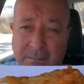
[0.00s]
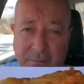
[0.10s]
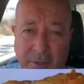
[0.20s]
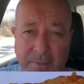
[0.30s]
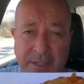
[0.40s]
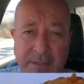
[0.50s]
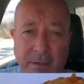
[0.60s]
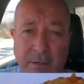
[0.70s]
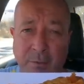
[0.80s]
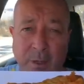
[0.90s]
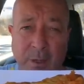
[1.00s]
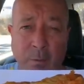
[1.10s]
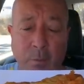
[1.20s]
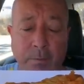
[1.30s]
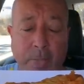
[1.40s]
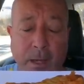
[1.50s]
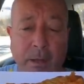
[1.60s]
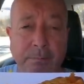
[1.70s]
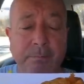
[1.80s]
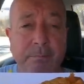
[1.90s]
pop into old
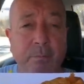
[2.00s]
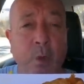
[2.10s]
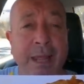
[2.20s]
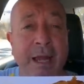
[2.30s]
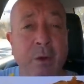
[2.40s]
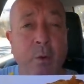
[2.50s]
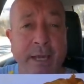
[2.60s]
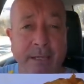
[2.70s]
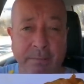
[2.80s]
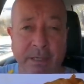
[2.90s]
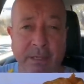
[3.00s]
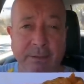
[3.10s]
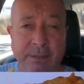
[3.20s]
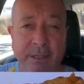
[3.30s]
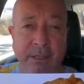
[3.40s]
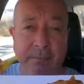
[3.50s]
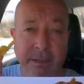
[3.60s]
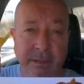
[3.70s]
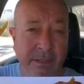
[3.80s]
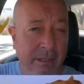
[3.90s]
Wallerawang. Bit hard to say,
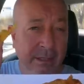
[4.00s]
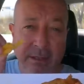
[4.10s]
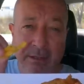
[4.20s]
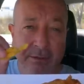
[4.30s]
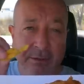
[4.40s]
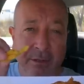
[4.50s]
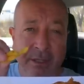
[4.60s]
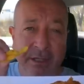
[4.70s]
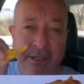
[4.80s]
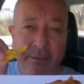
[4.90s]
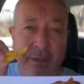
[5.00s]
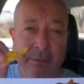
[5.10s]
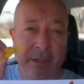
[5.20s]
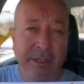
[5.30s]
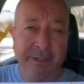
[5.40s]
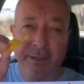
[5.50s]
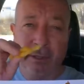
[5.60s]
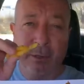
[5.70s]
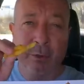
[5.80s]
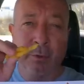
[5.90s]
but totally eats well place.
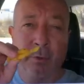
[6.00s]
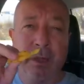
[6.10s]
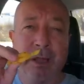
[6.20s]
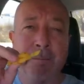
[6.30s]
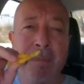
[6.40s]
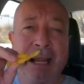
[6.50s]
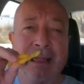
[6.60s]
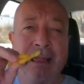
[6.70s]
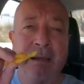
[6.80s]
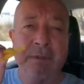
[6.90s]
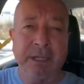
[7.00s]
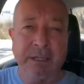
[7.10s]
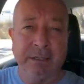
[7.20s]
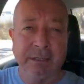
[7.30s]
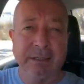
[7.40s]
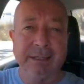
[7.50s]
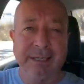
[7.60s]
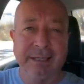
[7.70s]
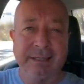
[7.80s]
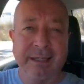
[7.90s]
You'll make love it here.
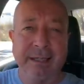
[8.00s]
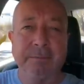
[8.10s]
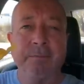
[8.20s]
It's lit.